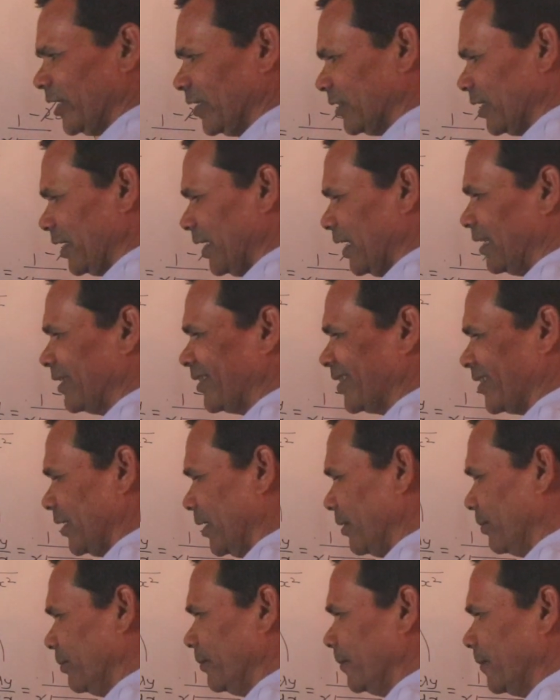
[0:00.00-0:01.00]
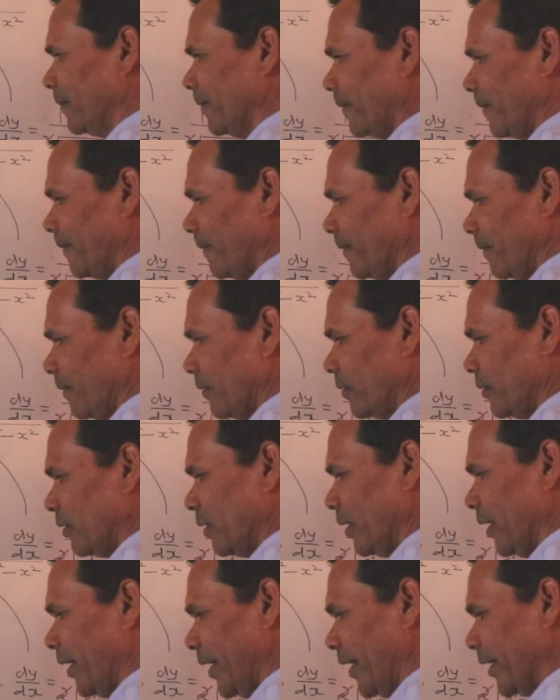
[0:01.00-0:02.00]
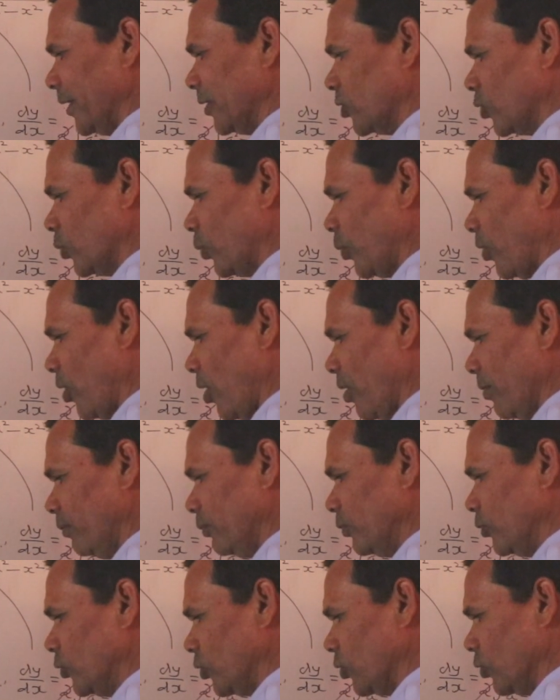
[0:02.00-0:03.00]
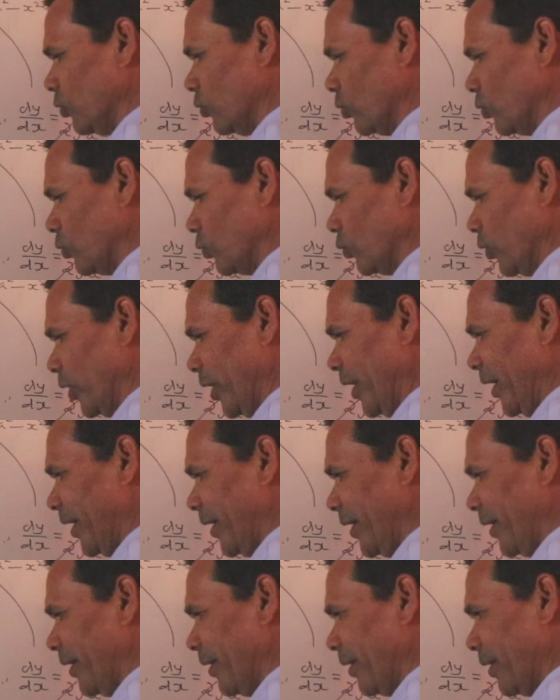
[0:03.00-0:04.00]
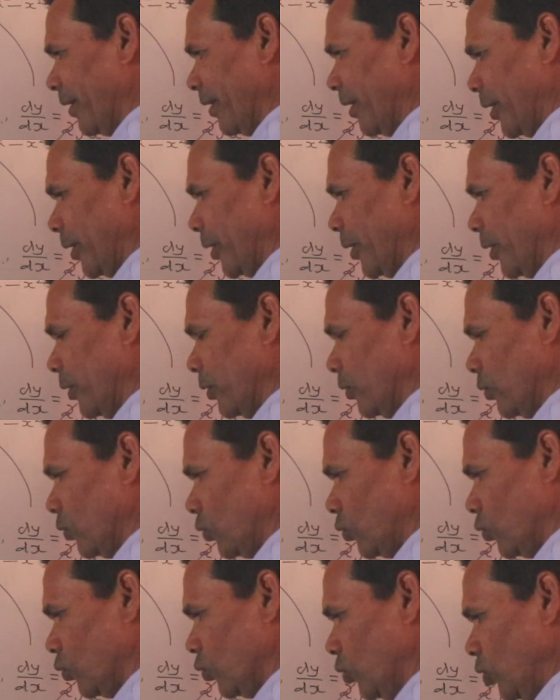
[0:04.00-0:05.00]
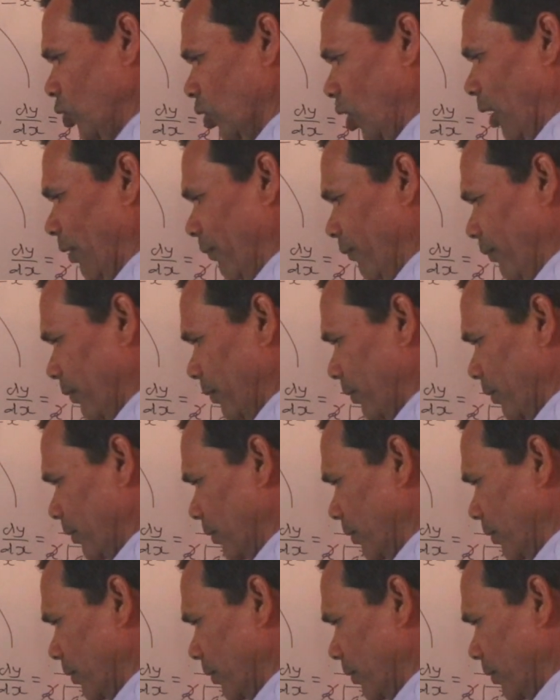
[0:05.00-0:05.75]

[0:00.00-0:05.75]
take the LCM, x from 0 to a, root of